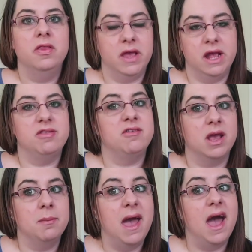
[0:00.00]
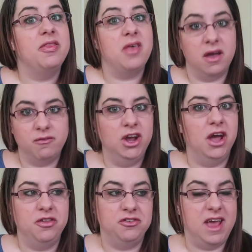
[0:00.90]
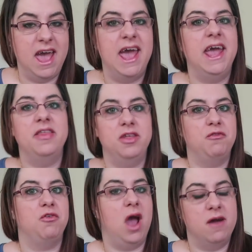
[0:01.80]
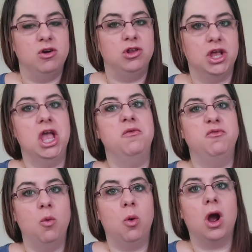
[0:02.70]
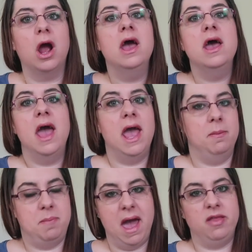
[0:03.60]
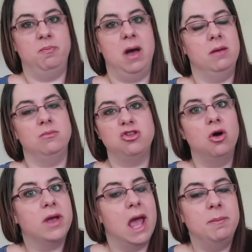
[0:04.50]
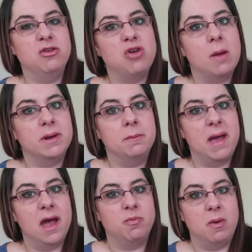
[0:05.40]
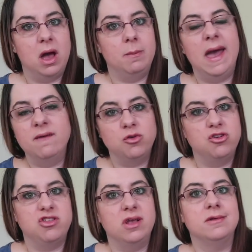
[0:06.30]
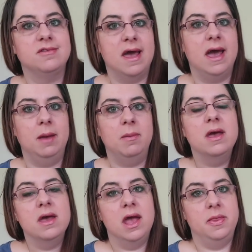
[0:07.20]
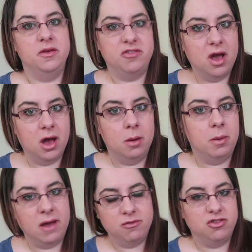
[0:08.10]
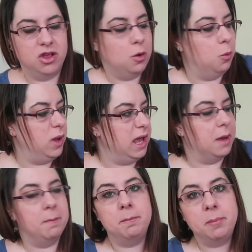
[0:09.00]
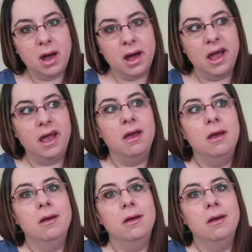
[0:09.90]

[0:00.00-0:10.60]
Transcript: the kids take a bath every other day and they're forever looking for a bath bomb. So can't be dropping a bath bomb every single time in the tub every single week, but